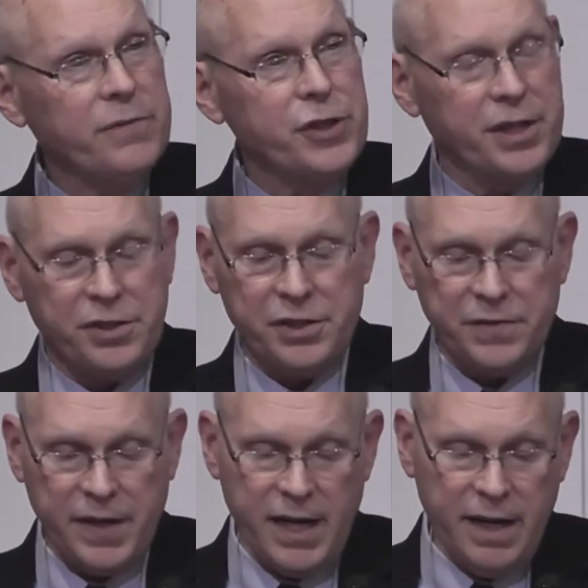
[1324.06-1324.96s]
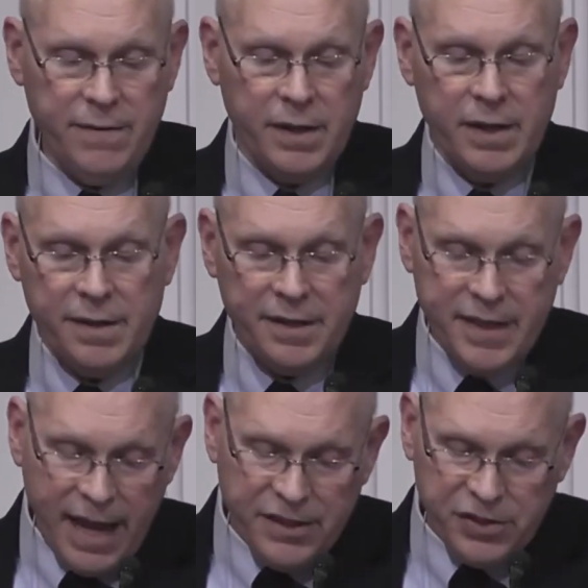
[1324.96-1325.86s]
of Genesis 5 that
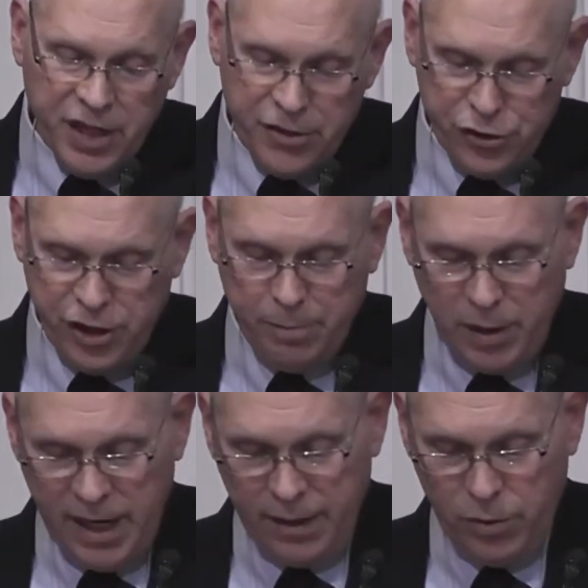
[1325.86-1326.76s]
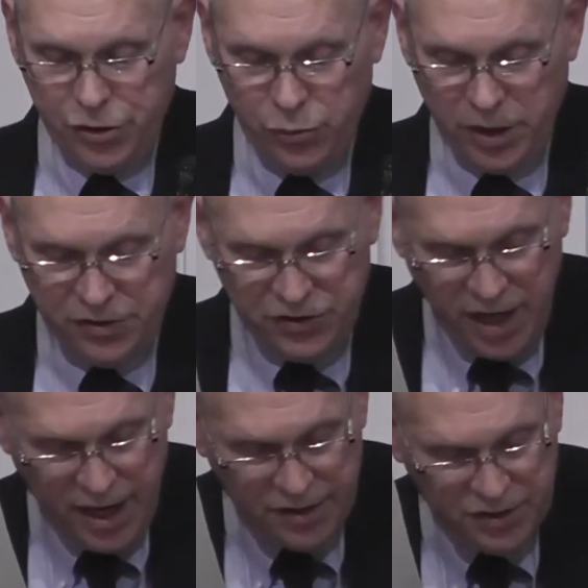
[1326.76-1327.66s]
that's sonship language when it
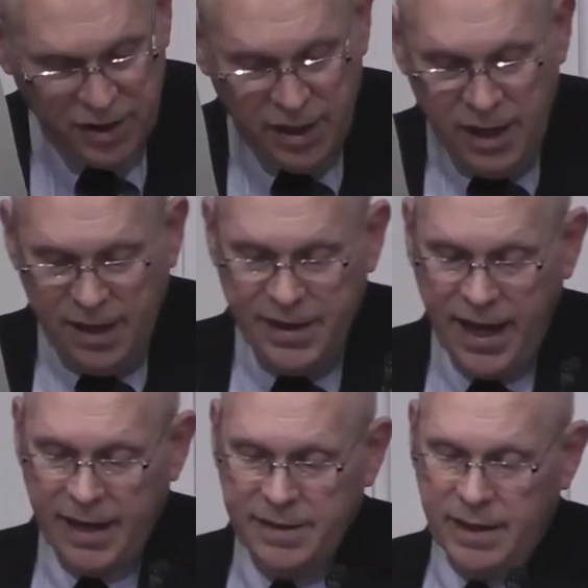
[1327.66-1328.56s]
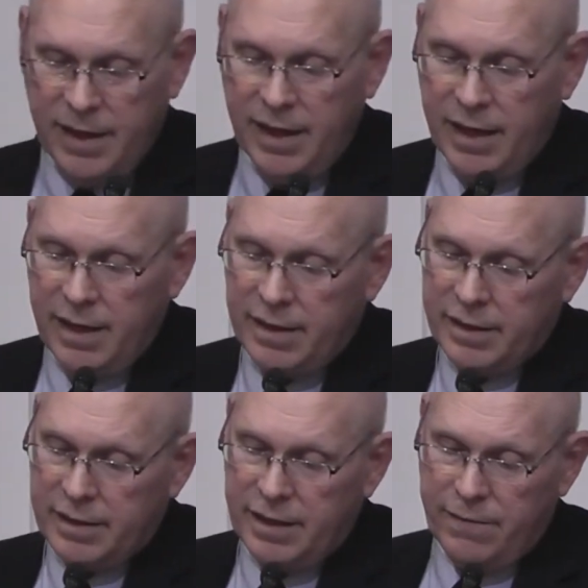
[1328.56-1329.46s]
says that uh,
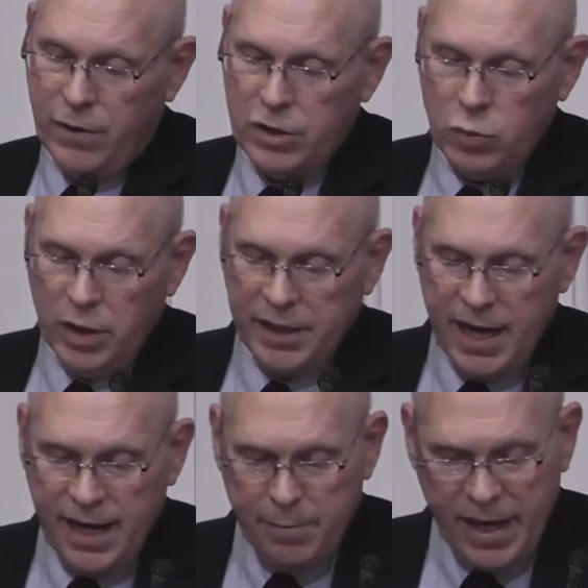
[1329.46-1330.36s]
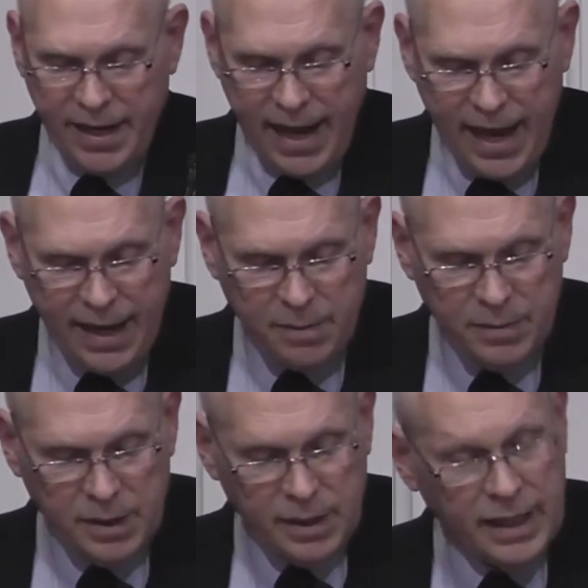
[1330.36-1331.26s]
in verse 1 God made
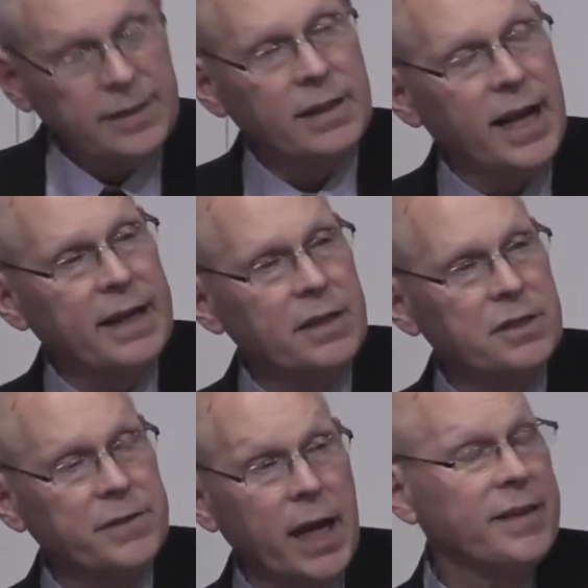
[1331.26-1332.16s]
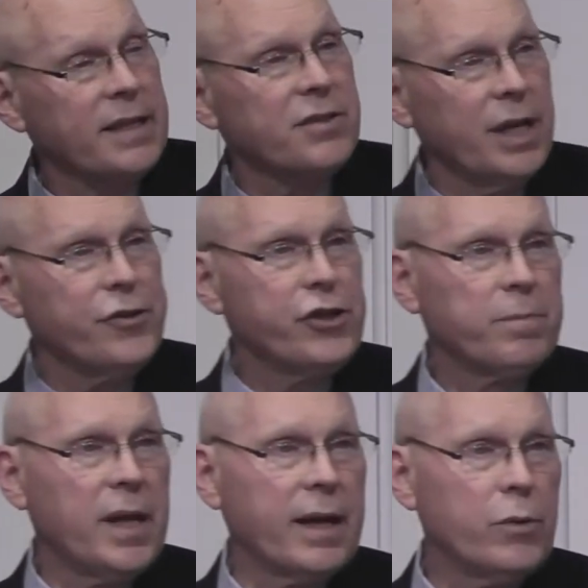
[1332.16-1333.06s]
Adam in the likeness of God. That's sonship
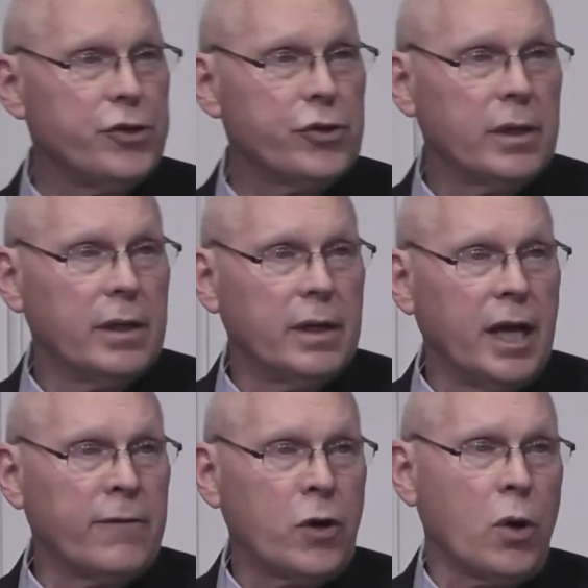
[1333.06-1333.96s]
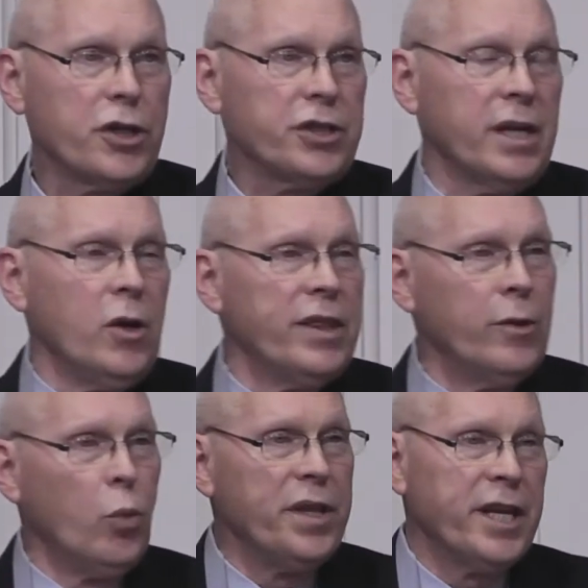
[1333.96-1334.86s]
language. And of course,
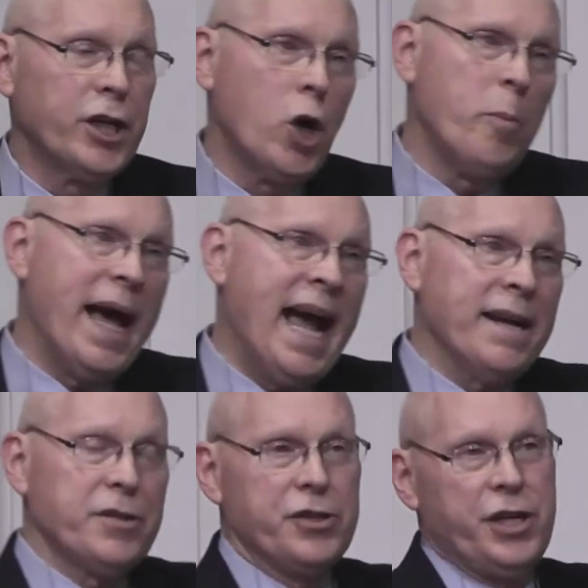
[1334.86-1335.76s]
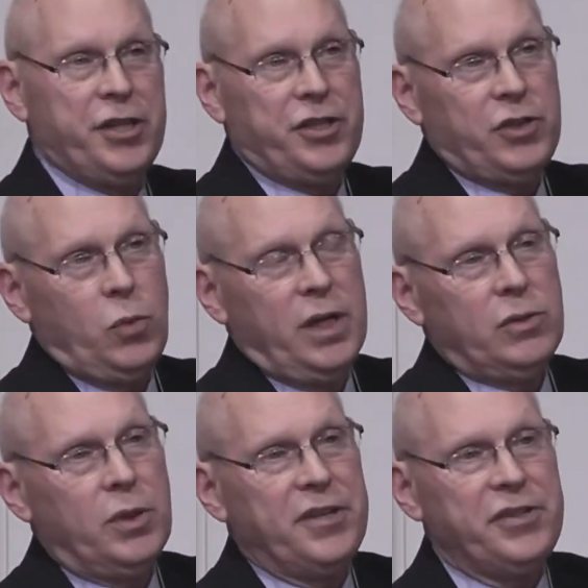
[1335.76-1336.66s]
we then go back to Genesis
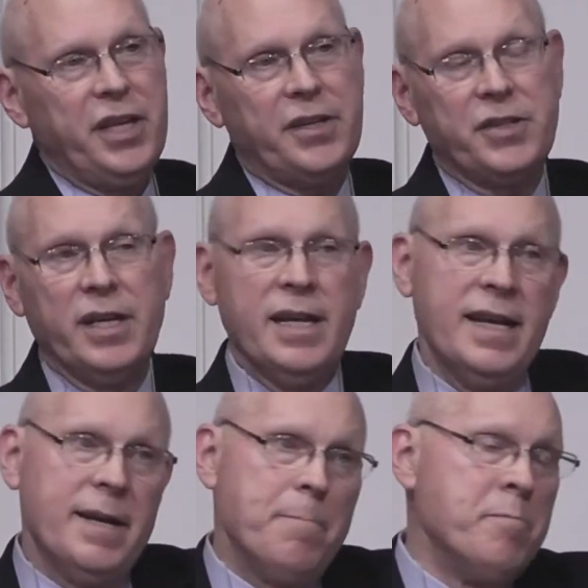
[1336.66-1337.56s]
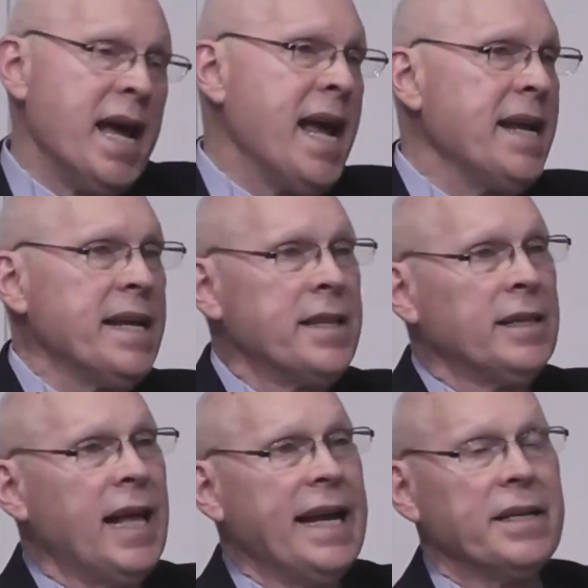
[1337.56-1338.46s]
1:26, made in the
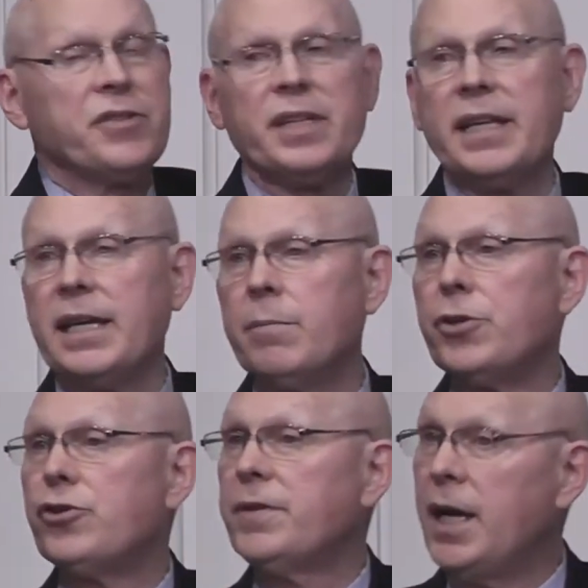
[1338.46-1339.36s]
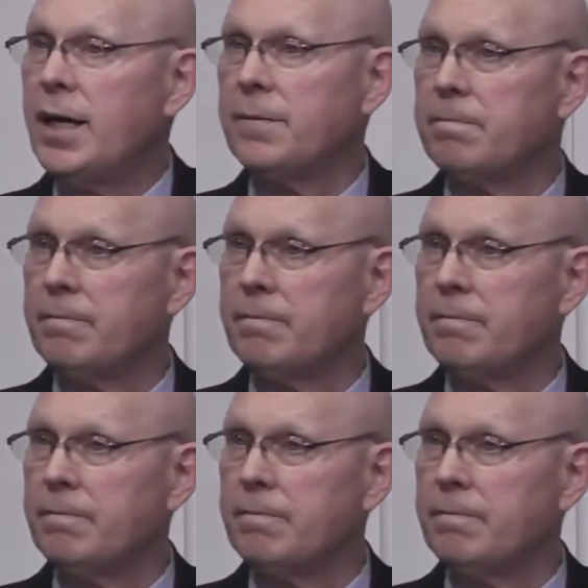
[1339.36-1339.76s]
likeness and the image of God.